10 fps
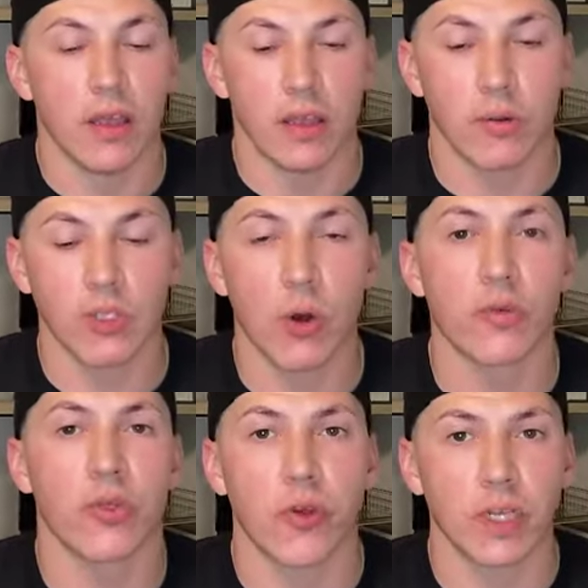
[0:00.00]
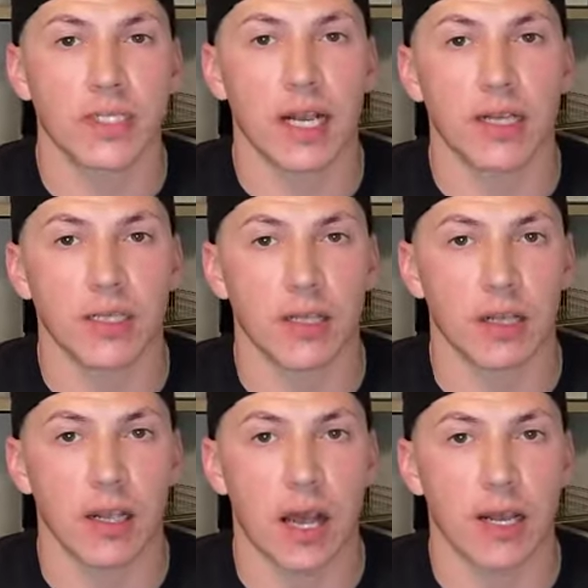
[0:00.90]
There was over 30 seconds on the
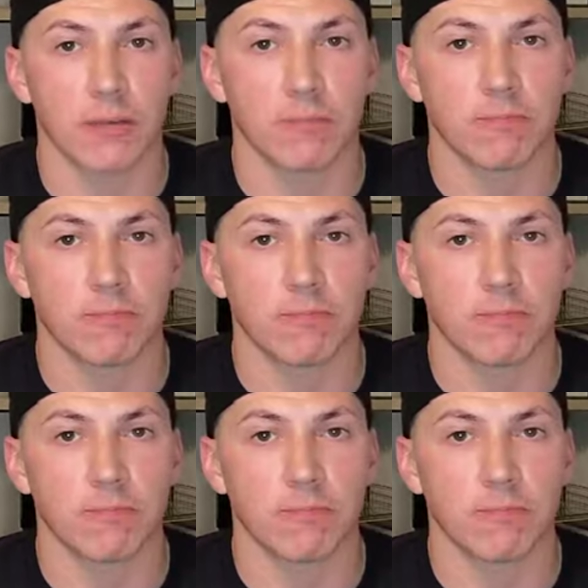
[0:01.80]
clock